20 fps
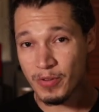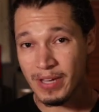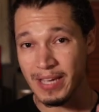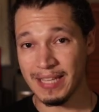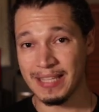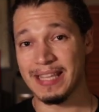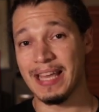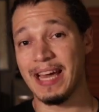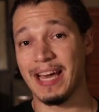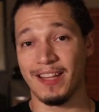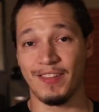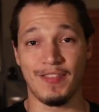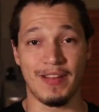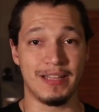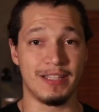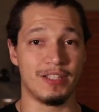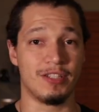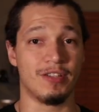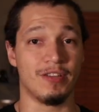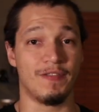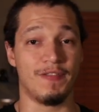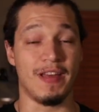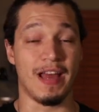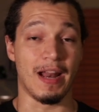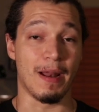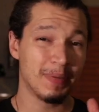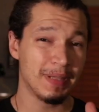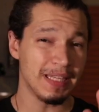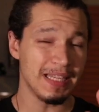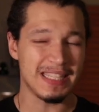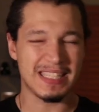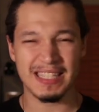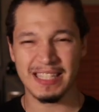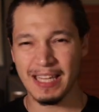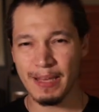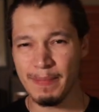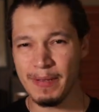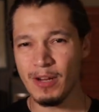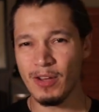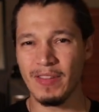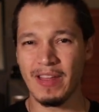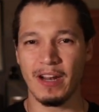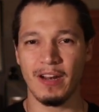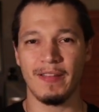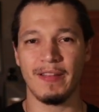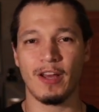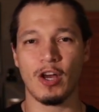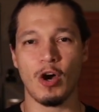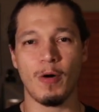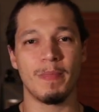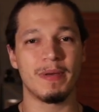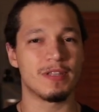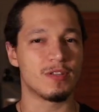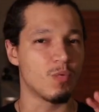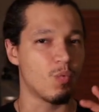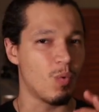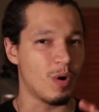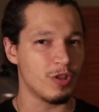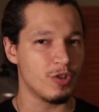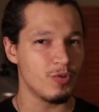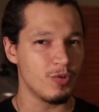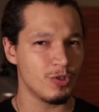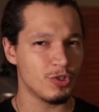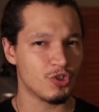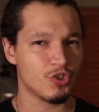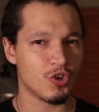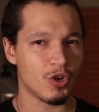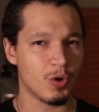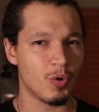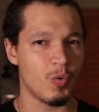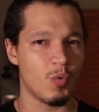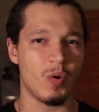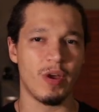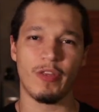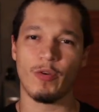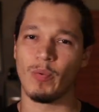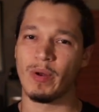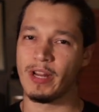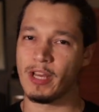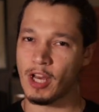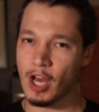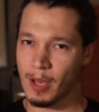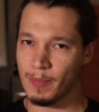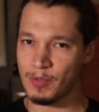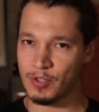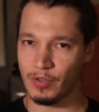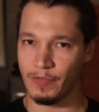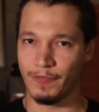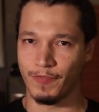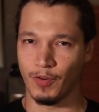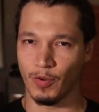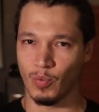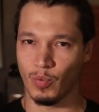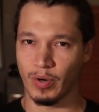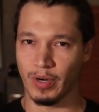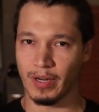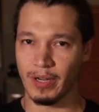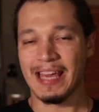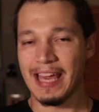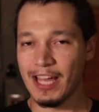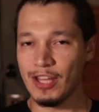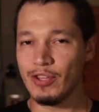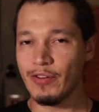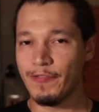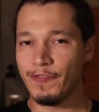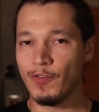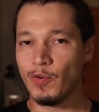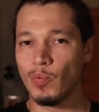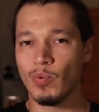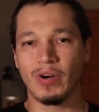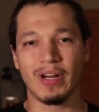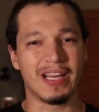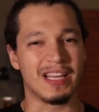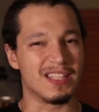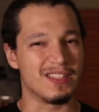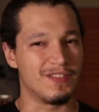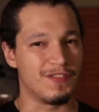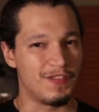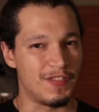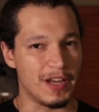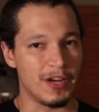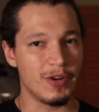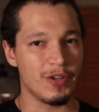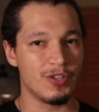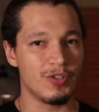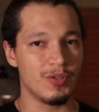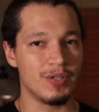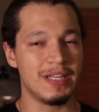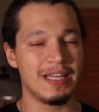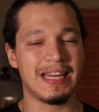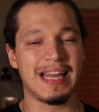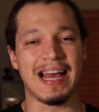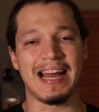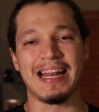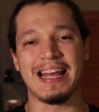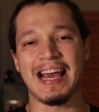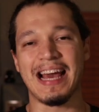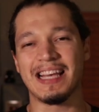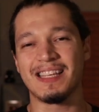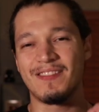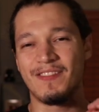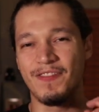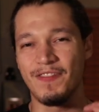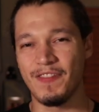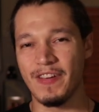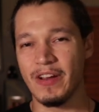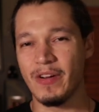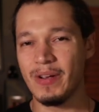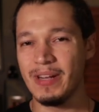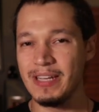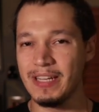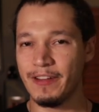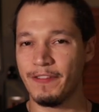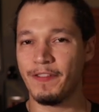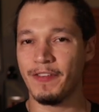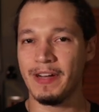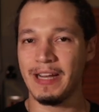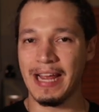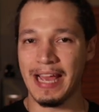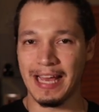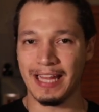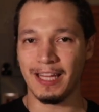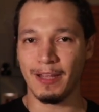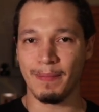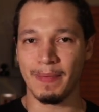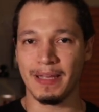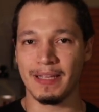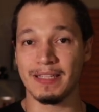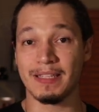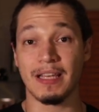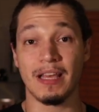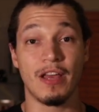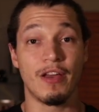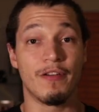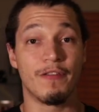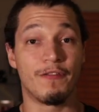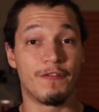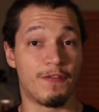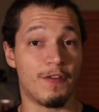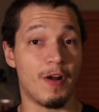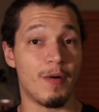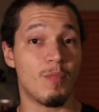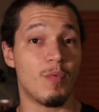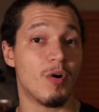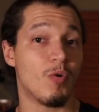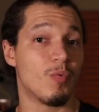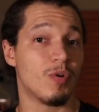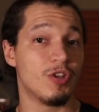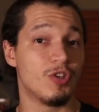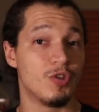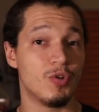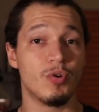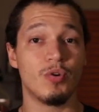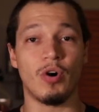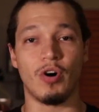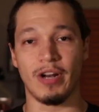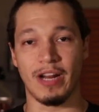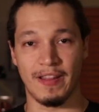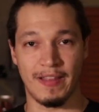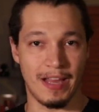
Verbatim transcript: you can take advantage of that. Please let me know down in the comments, what do you struggle with when it comes to footwork? Kendo footwork is very unique and it has very different elements from what we do on a